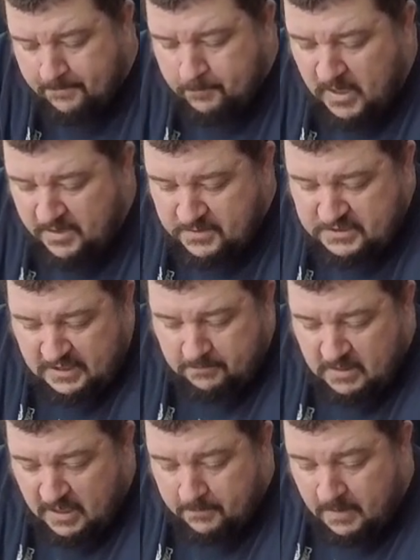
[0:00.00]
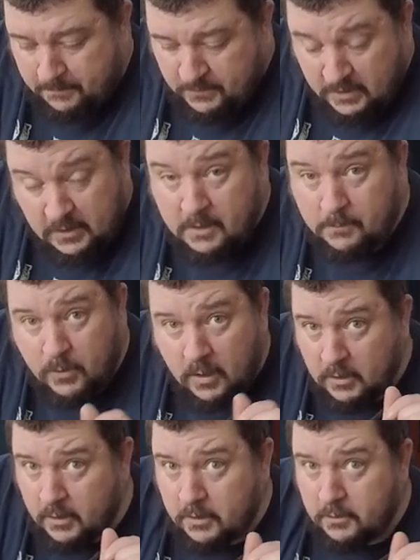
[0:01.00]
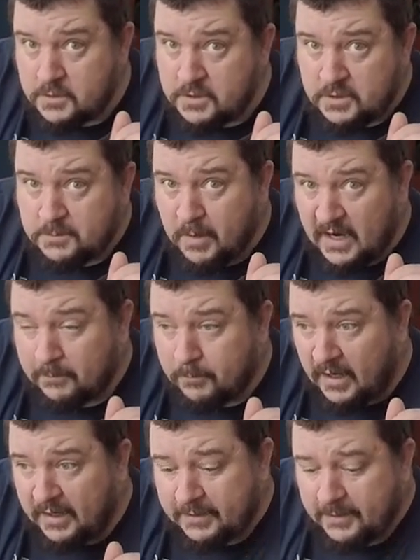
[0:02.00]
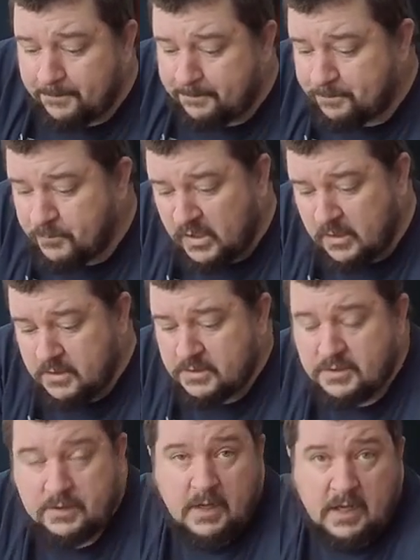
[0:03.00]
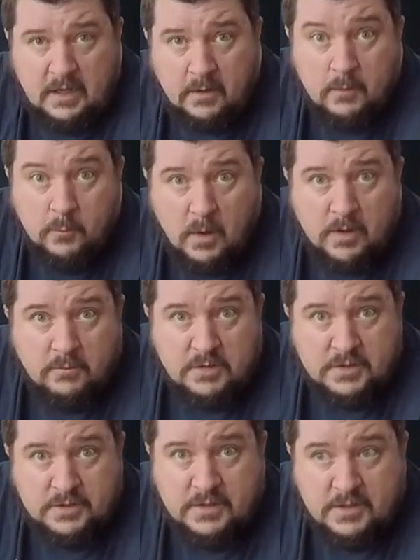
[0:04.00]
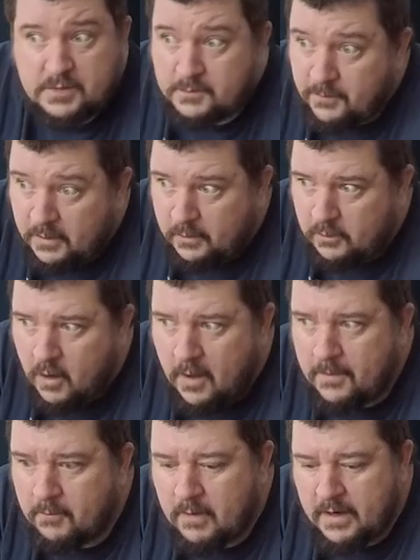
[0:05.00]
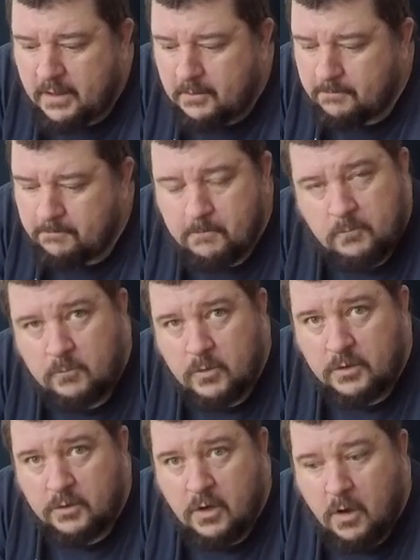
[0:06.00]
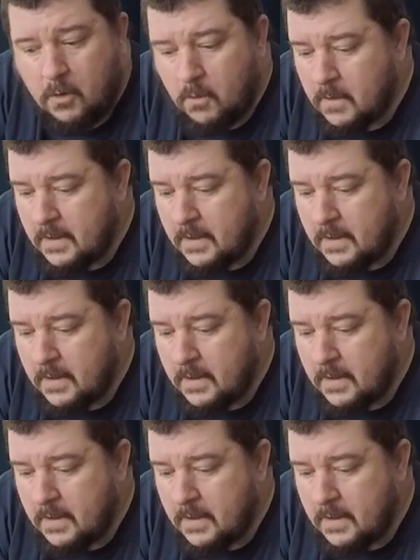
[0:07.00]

But at the same time, I'm thinking I'm probably gonna use this backpack because, hey, weather resistance, if I get caught in the rain, good to go.